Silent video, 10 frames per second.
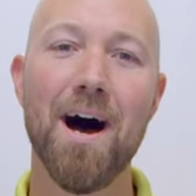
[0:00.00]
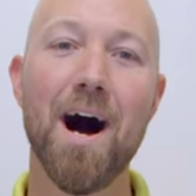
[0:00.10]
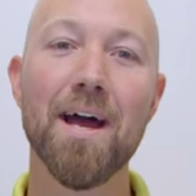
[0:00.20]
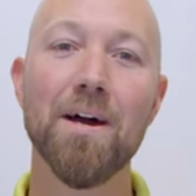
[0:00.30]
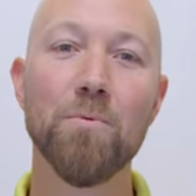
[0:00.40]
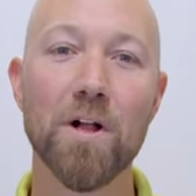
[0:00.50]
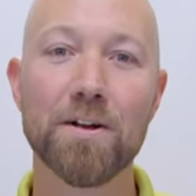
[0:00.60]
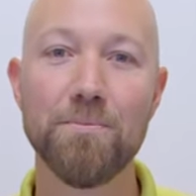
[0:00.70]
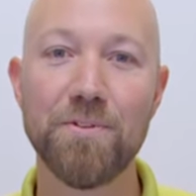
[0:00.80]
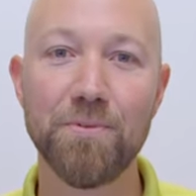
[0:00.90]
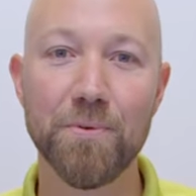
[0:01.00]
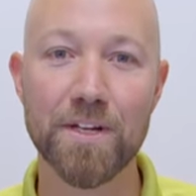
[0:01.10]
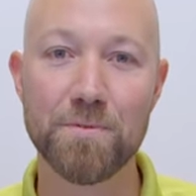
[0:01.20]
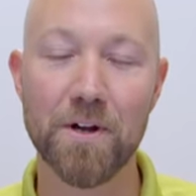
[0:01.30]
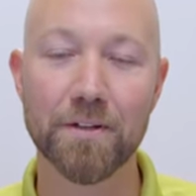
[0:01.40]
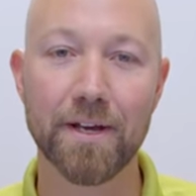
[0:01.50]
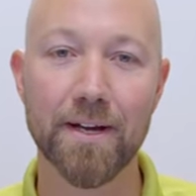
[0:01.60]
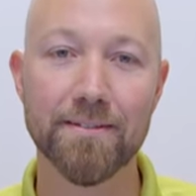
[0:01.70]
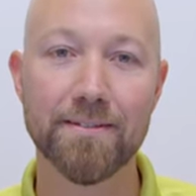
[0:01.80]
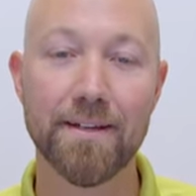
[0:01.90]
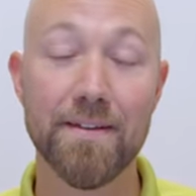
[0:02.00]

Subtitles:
Hi and welcome to Swedish Plant Guys.